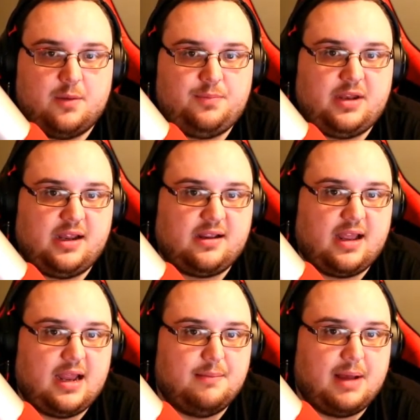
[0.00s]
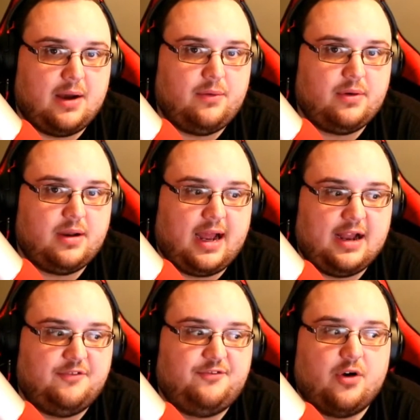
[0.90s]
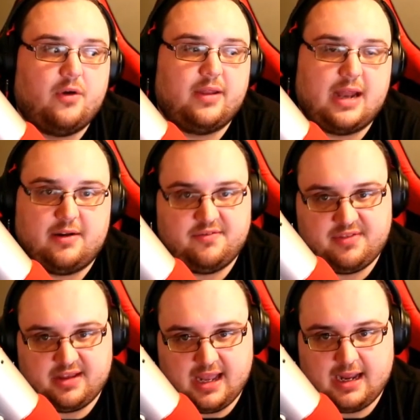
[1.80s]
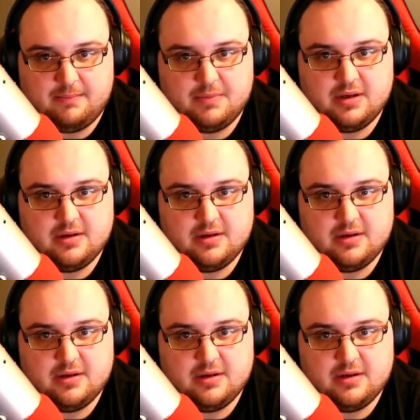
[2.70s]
update came out, I'd fallen out of the game.